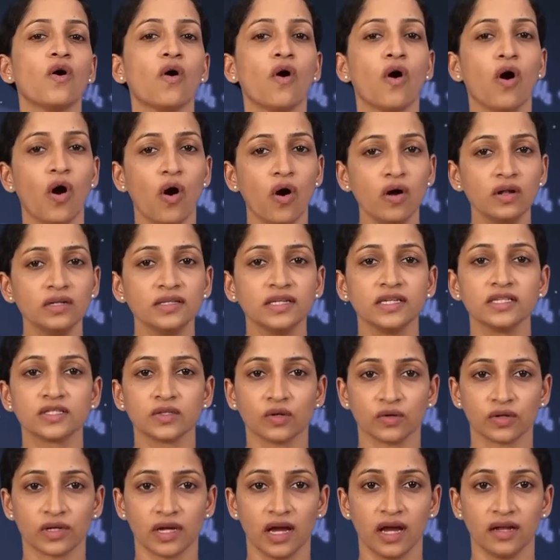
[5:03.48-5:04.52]
All these
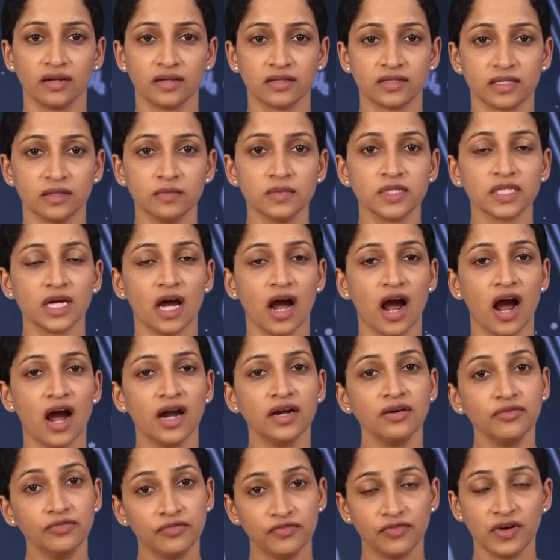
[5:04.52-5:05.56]
organisms are
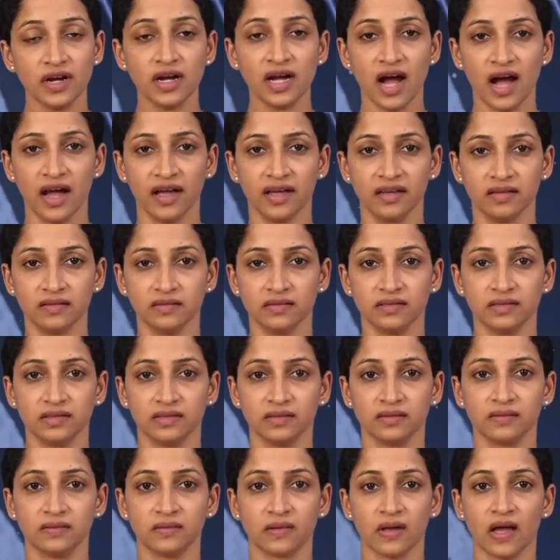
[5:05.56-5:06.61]
fungi.
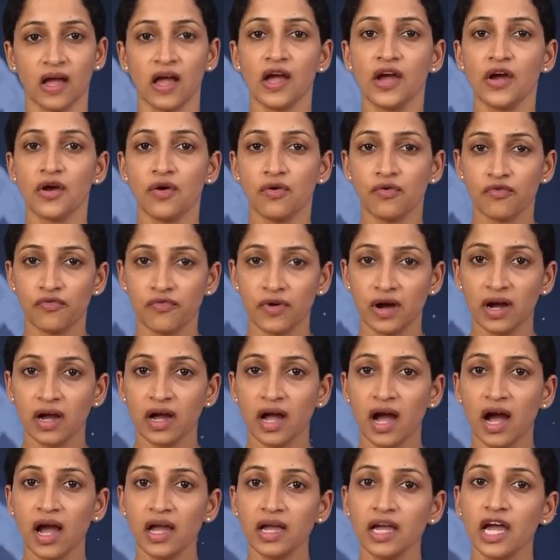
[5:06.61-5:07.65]

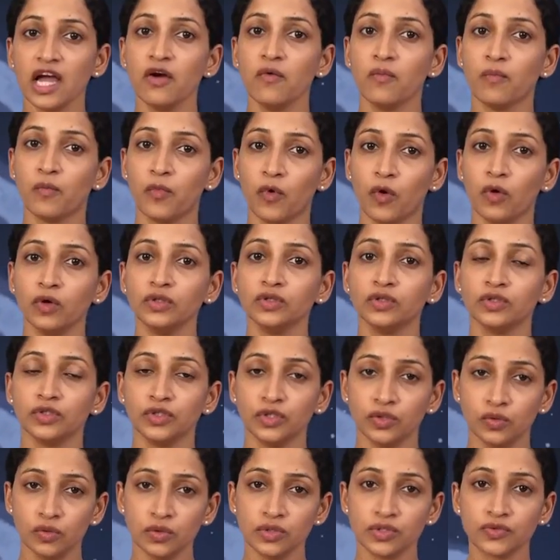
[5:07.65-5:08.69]
Fungi have both
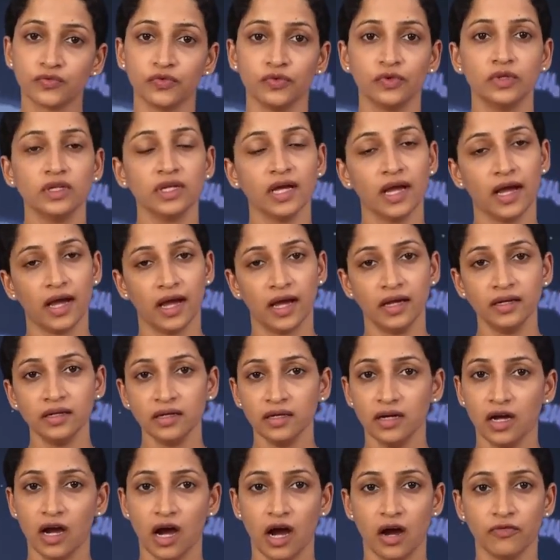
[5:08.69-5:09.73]
useful and
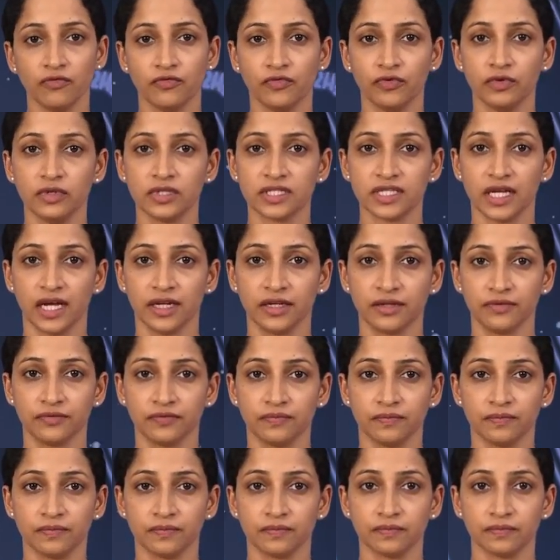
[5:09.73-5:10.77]
harmful side.
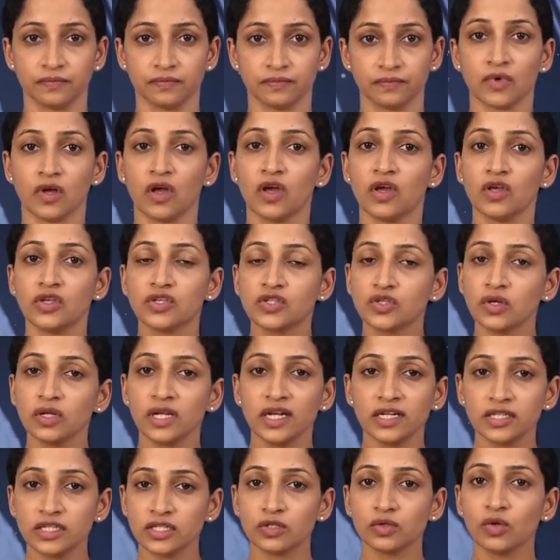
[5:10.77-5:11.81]
So
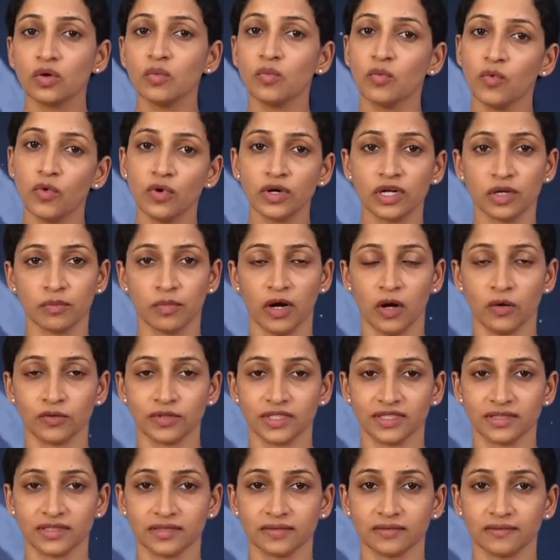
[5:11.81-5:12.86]
let's know more about
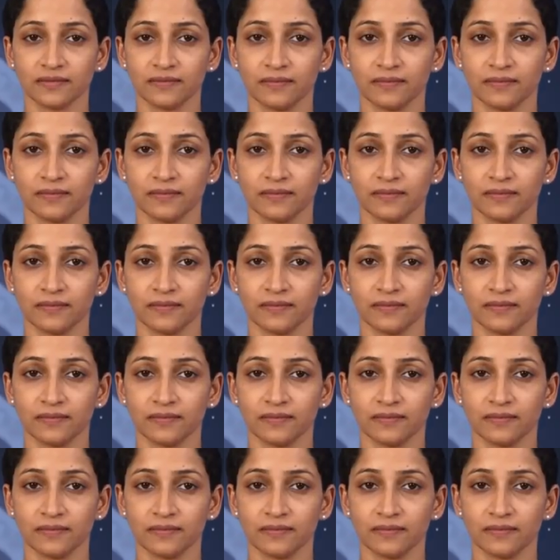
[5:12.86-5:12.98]
it.